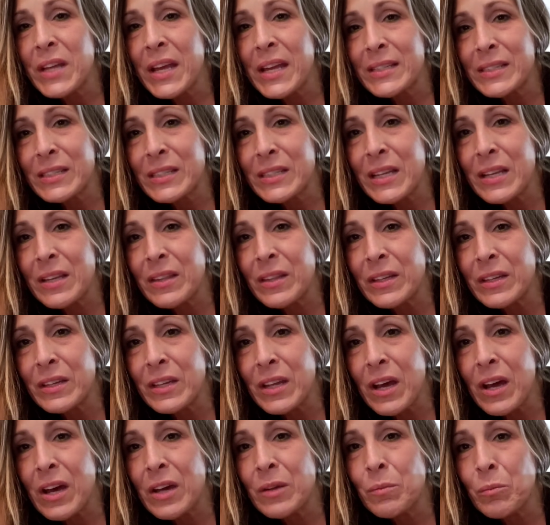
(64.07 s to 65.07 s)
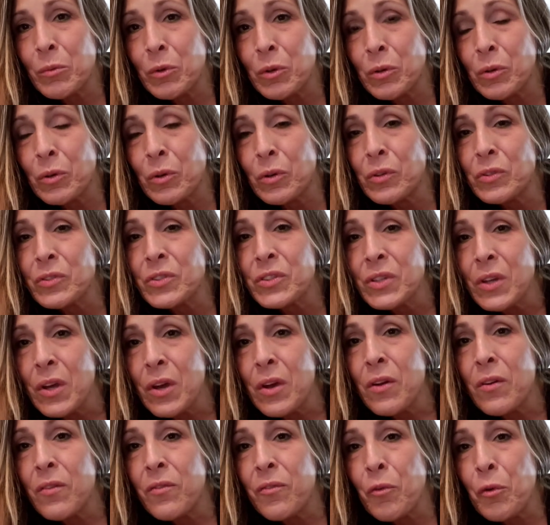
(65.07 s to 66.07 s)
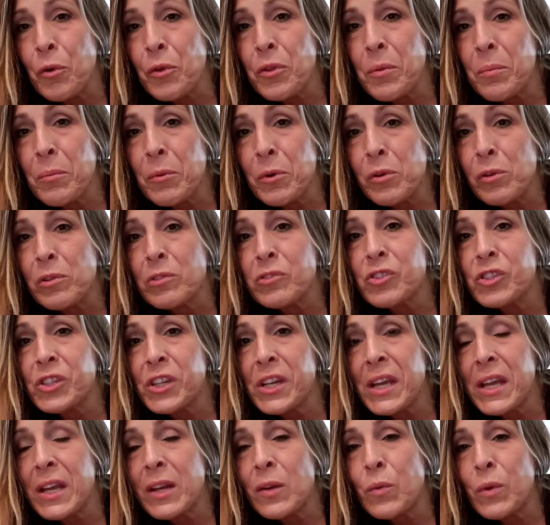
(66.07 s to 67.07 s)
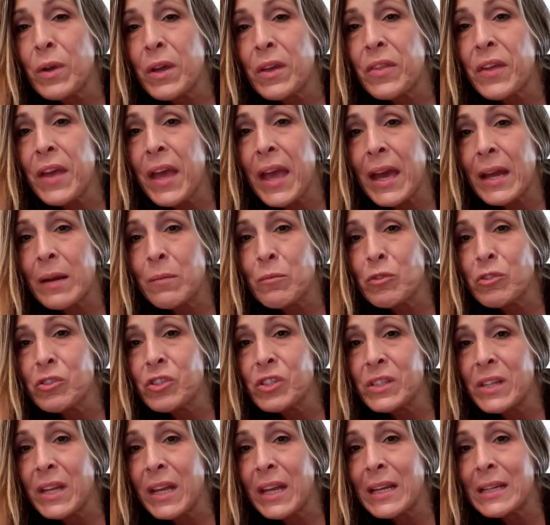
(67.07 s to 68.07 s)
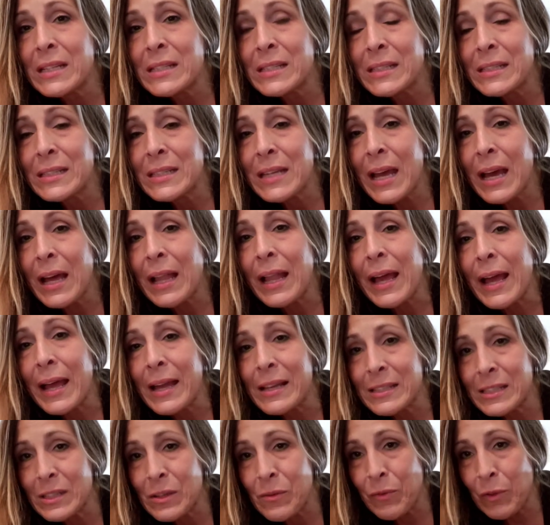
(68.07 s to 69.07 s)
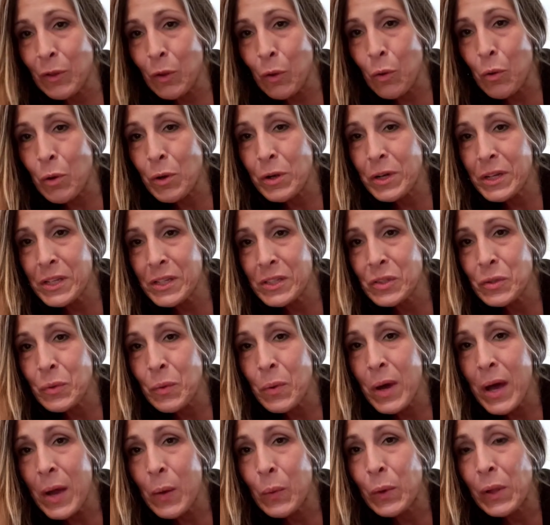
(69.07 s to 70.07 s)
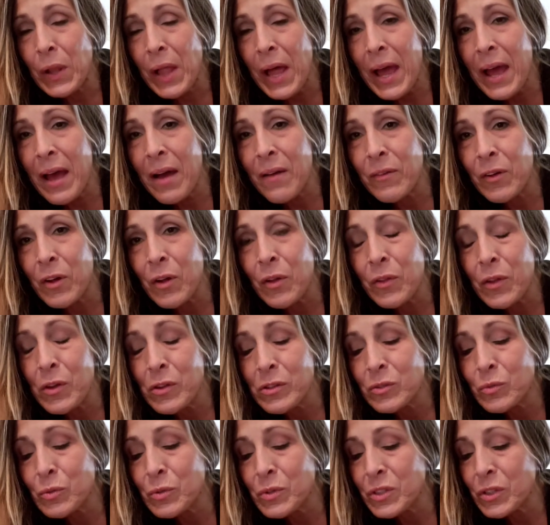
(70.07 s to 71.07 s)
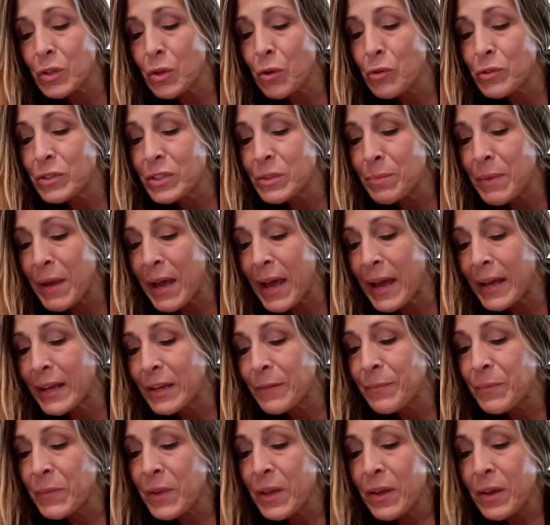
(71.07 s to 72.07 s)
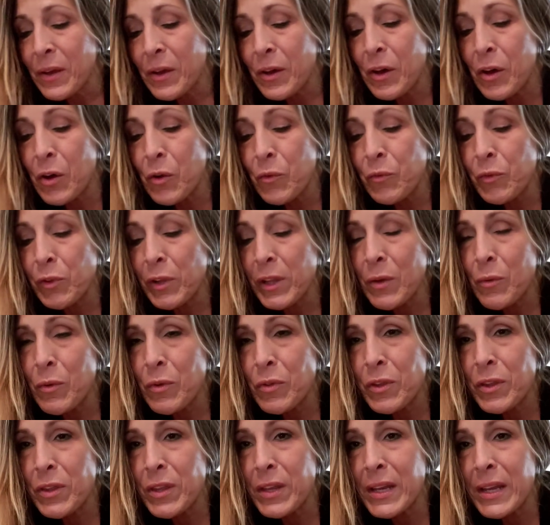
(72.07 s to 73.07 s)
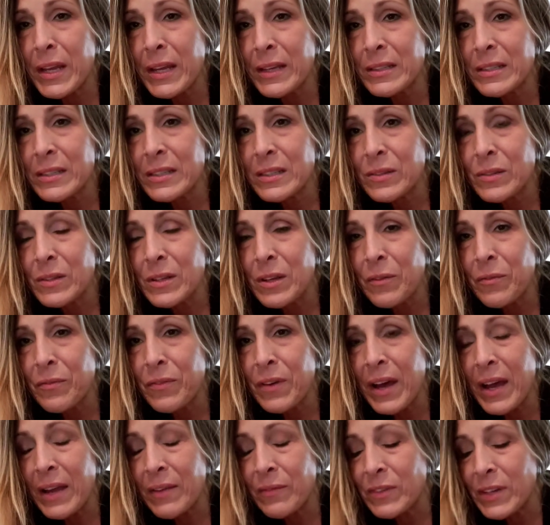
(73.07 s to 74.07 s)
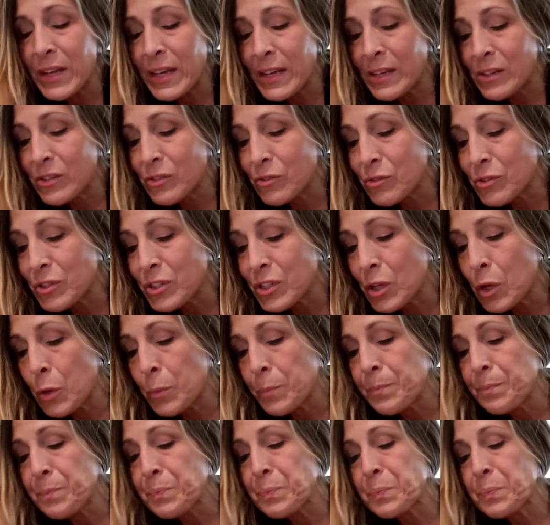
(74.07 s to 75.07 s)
testing the non-merles for the merle gene with Animal Genetics in Tallahassee, Florida. So I will have all those results back hopefully within the next you know five days or so.